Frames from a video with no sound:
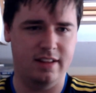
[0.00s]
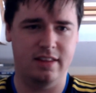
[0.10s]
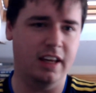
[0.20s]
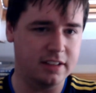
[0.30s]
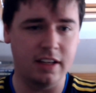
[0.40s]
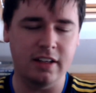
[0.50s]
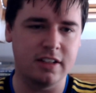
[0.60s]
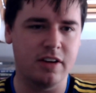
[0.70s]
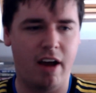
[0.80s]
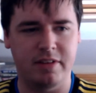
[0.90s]
thinks he can
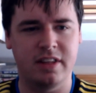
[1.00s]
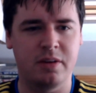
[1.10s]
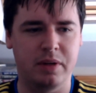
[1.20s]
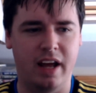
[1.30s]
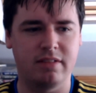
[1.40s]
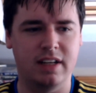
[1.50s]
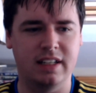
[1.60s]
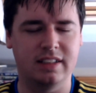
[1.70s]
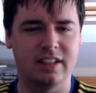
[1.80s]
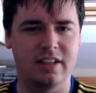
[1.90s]
do everything without
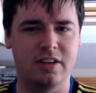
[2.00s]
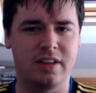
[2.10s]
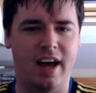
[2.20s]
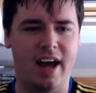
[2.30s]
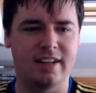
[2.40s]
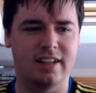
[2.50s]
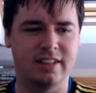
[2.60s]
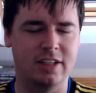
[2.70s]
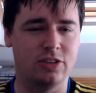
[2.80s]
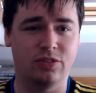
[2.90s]
needing to do that, and
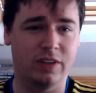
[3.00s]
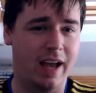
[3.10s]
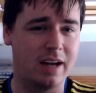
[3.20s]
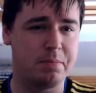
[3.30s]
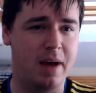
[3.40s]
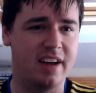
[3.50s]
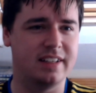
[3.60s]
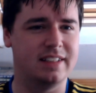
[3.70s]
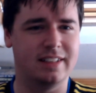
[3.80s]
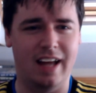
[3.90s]
he just forget about
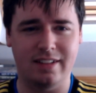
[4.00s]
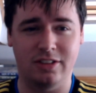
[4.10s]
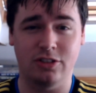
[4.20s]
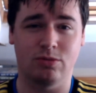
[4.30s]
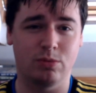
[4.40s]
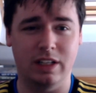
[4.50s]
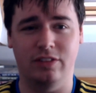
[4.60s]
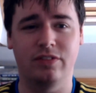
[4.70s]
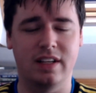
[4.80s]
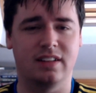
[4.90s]
it. That doesn't really
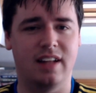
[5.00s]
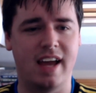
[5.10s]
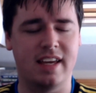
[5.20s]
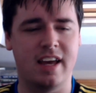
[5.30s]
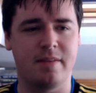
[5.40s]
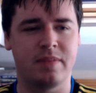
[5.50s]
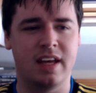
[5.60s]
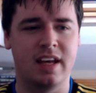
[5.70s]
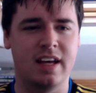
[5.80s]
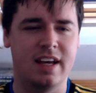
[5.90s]
feel like him.
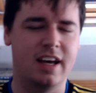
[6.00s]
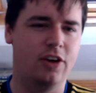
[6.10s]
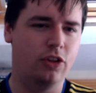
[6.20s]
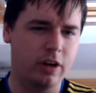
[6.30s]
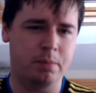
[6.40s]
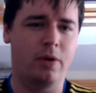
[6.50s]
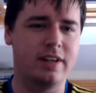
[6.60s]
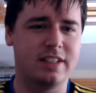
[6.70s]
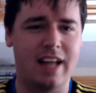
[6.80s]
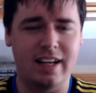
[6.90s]
The other point
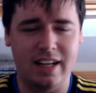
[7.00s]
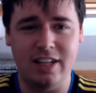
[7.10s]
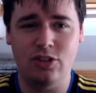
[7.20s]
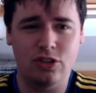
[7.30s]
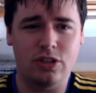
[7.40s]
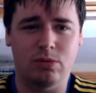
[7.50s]
is that it is just a